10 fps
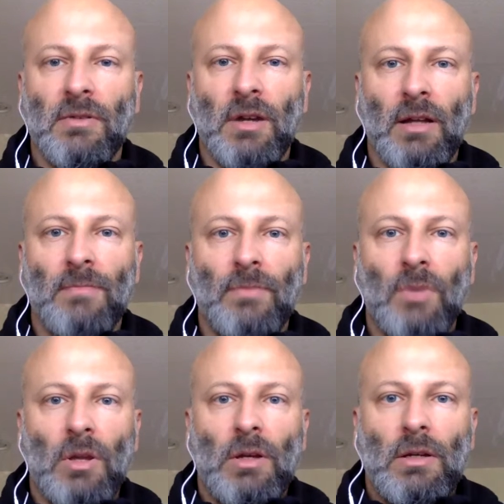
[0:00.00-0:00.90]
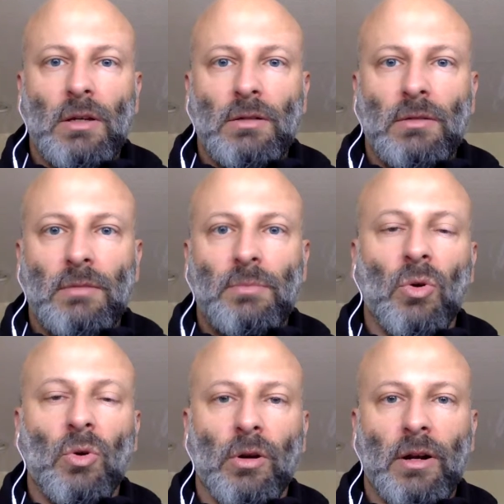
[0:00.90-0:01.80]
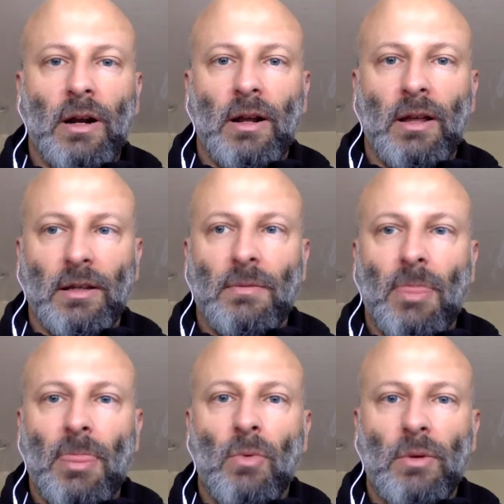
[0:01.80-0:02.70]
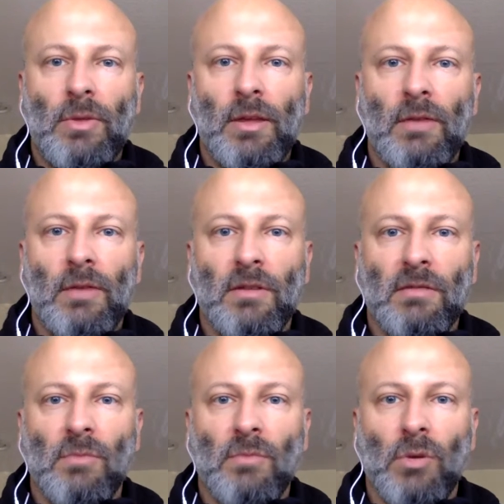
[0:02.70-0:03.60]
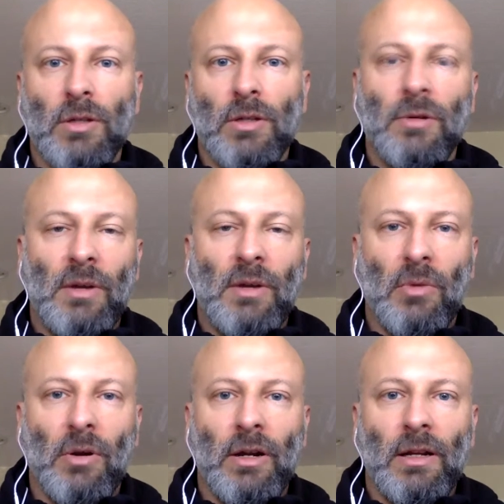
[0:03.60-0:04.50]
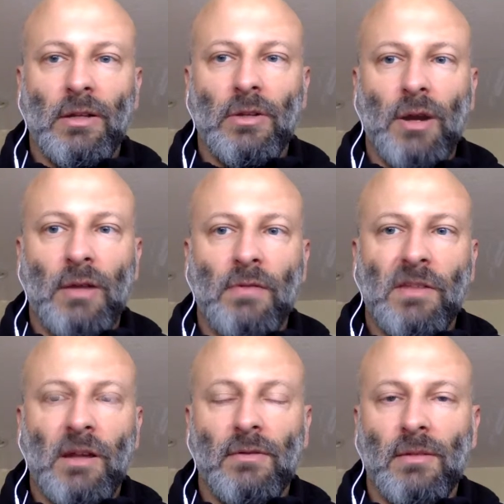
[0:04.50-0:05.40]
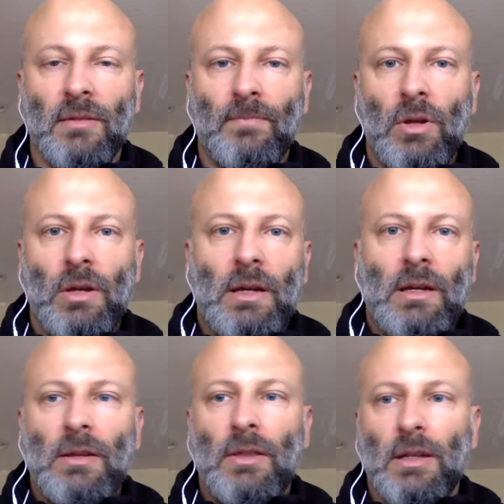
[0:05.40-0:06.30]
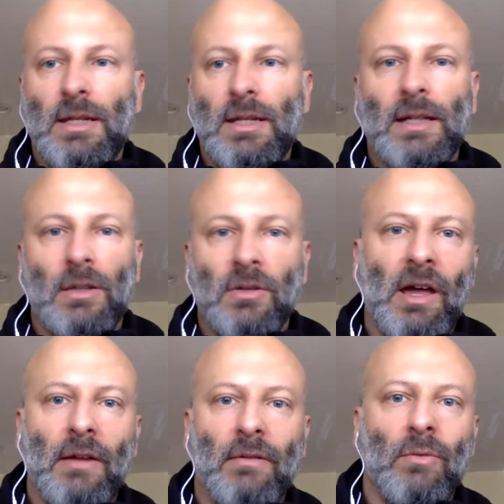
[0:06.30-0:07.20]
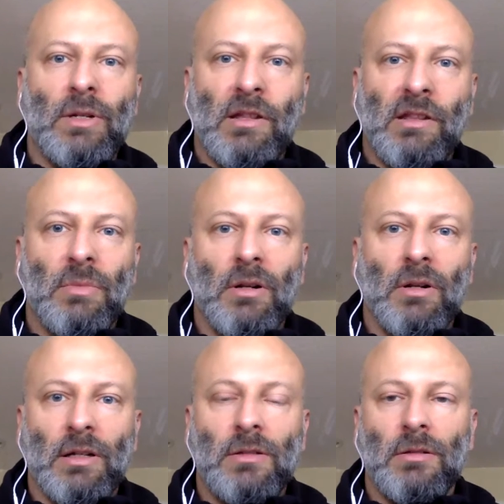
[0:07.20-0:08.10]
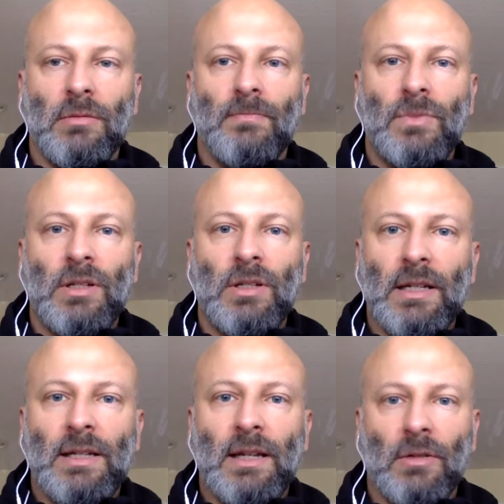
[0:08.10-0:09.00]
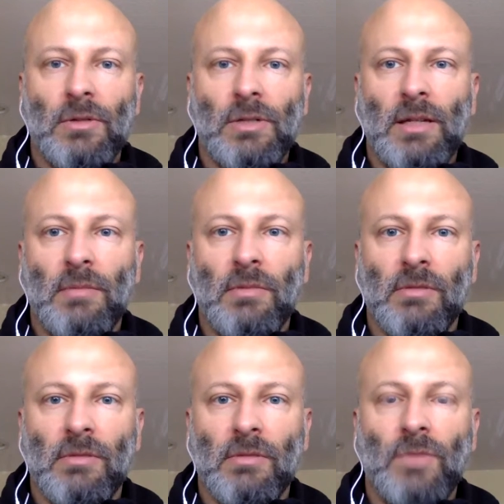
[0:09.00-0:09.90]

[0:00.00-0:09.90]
you've got pure kind of like what we think of as a more intuitive-based marketing, the creative side of it, the technical side of it, which is the ability to lead technical teams or